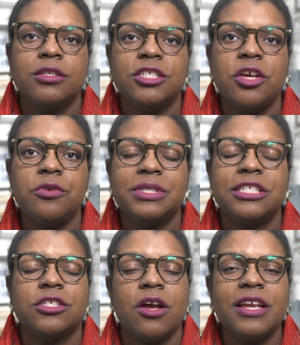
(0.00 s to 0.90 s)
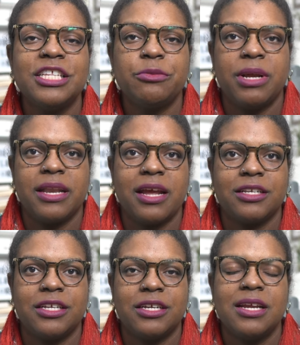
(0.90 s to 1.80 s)
So since talking to my
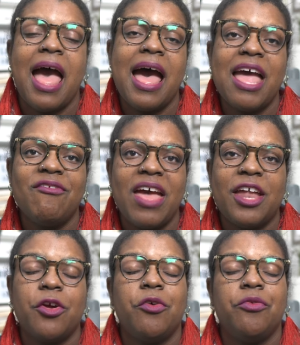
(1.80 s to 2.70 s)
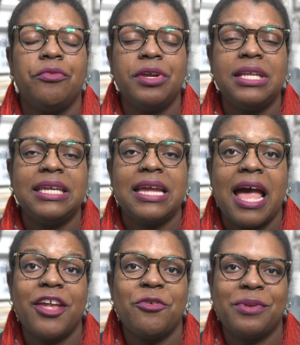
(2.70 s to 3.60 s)
doctor, I've had a really
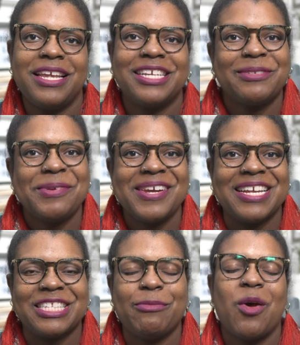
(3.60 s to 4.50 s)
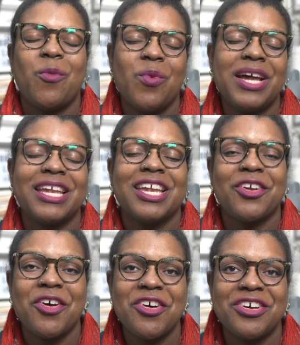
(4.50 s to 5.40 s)
eye-opening experience about what can
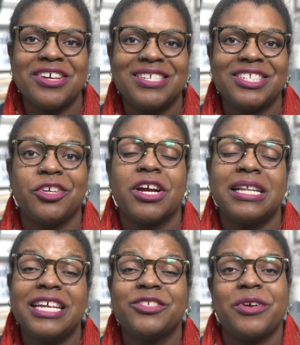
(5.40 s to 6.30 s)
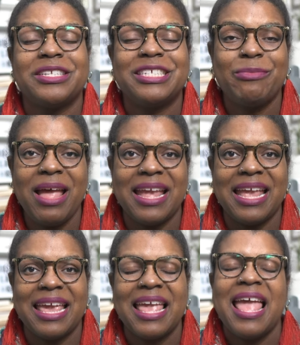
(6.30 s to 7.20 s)
cause your cholesterol to
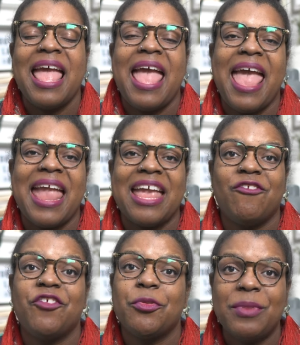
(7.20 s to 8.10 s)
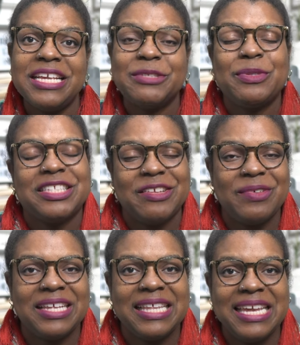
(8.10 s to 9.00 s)
spike. And for me
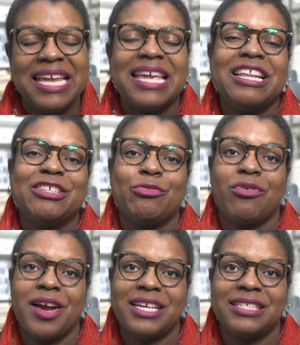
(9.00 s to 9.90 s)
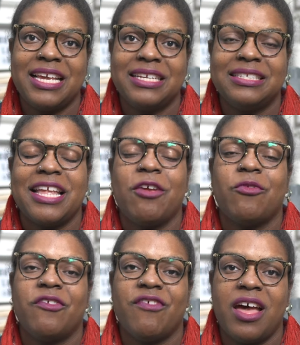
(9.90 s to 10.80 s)
specifically, it is processed and
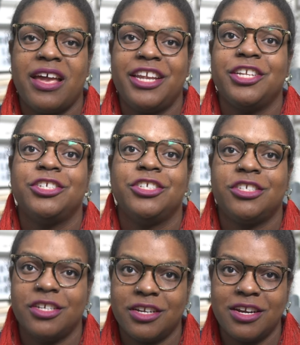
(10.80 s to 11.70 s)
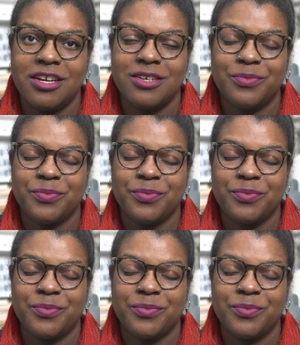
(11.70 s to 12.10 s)
refined sugar.